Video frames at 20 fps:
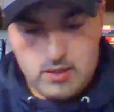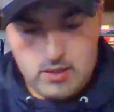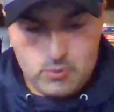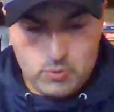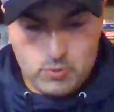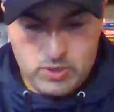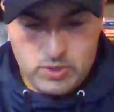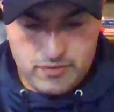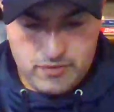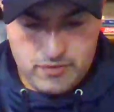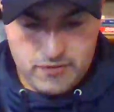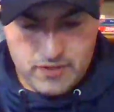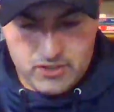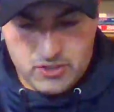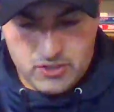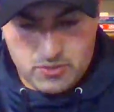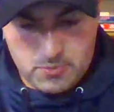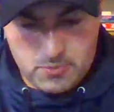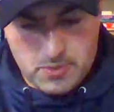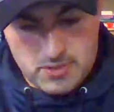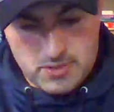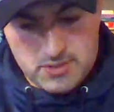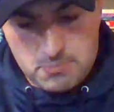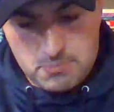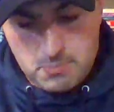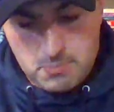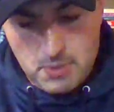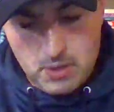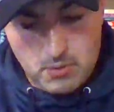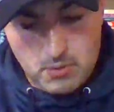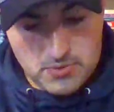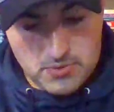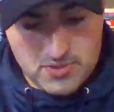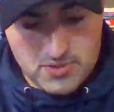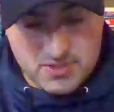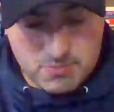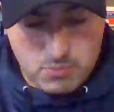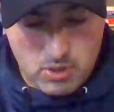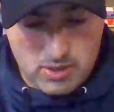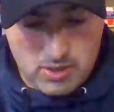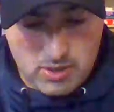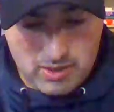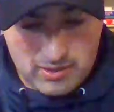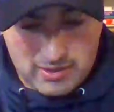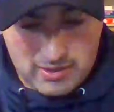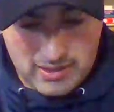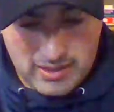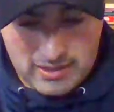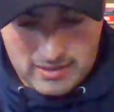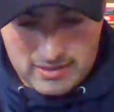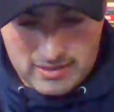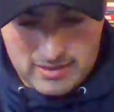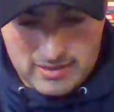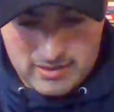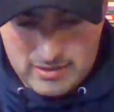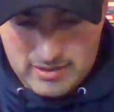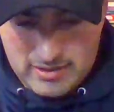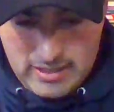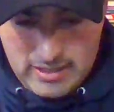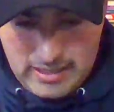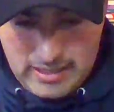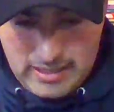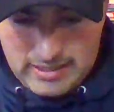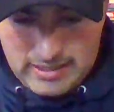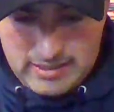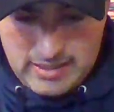When a fisherman's boat sprung a leak, he did